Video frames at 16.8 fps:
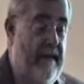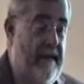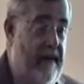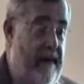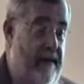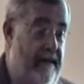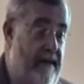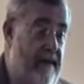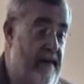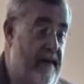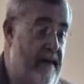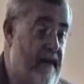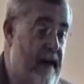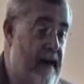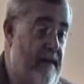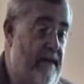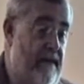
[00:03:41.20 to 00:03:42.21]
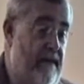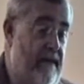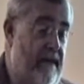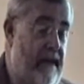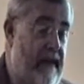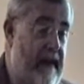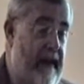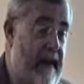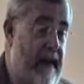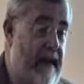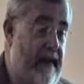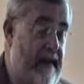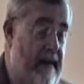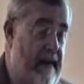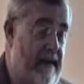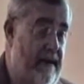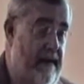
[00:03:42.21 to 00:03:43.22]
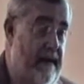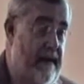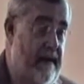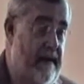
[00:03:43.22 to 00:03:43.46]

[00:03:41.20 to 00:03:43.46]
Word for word: They're having a good time, and so they act out.